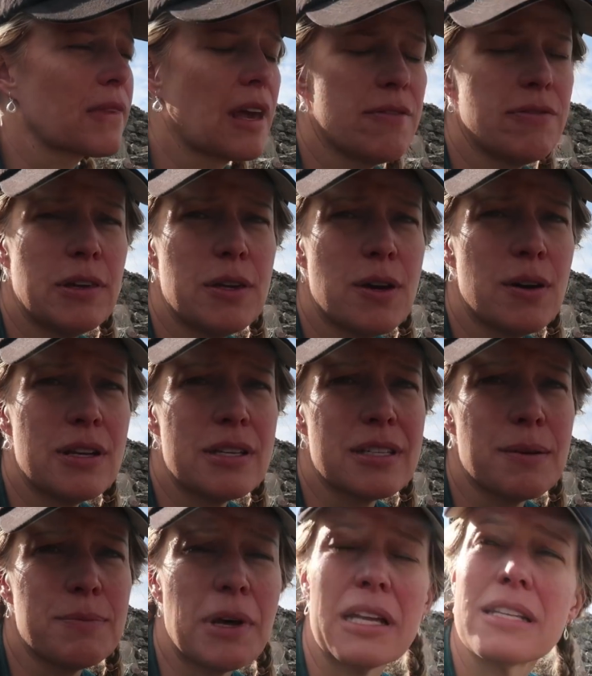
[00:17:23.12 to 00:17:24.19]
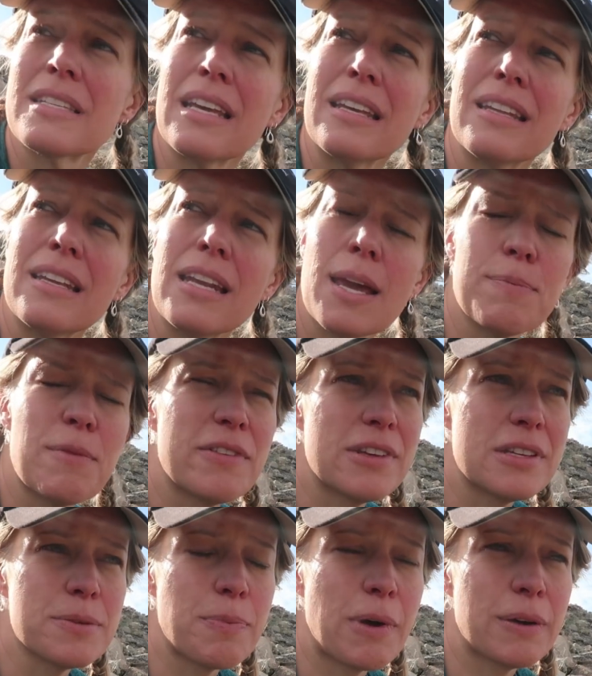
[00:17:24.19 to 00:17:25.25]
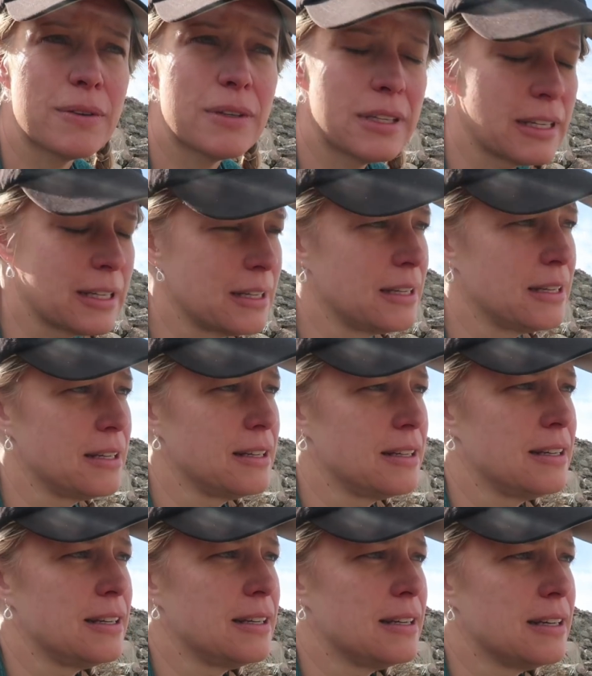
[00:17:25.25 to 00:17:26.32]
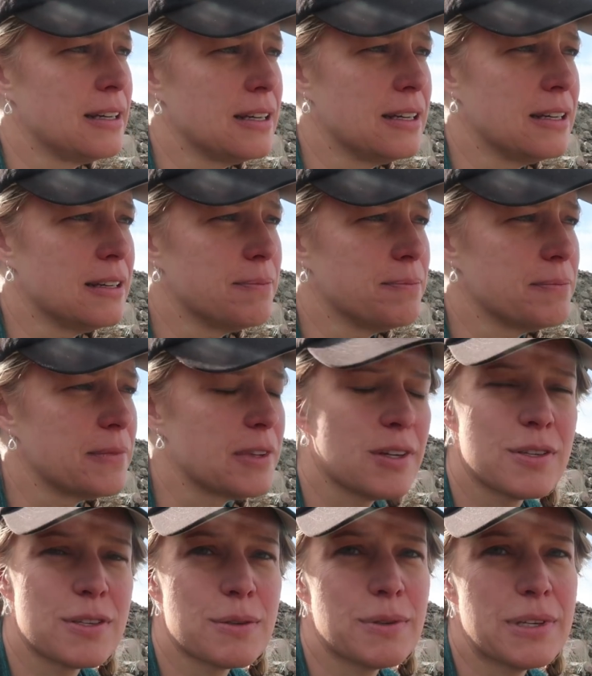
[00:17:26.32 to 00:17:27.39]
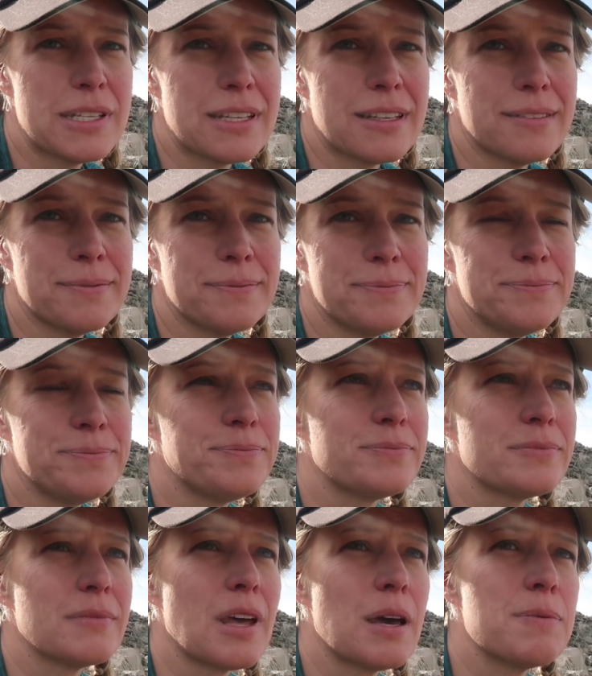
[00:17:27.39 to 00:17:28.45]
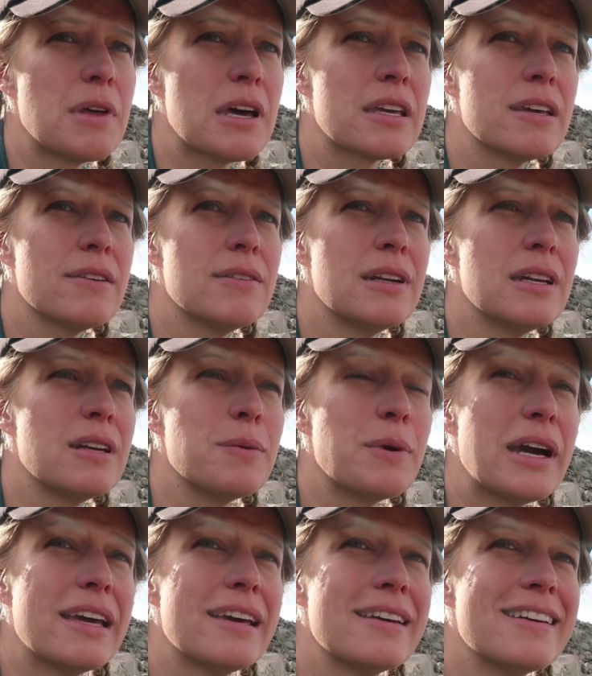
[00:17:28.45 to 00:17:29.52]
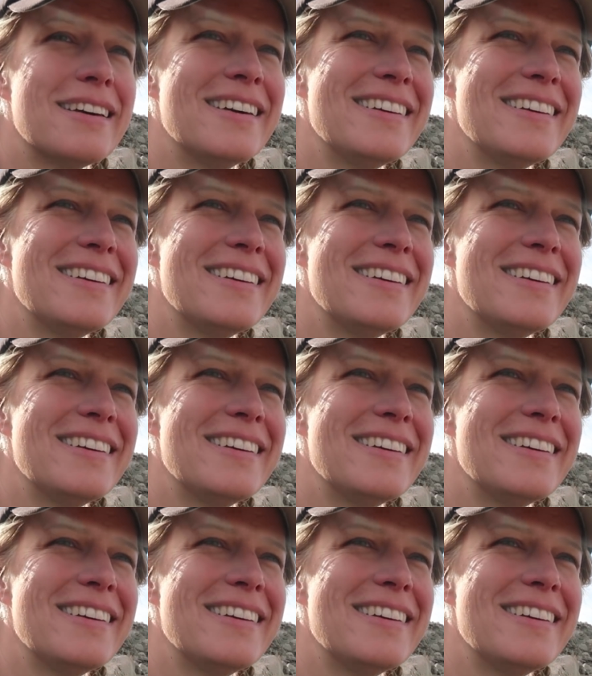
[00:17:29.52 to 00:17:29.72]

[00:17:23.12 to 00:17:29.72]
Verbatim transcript: If you notice, I'm not saying the name of this mountain. and um, there's a reason. I'm not giving it away.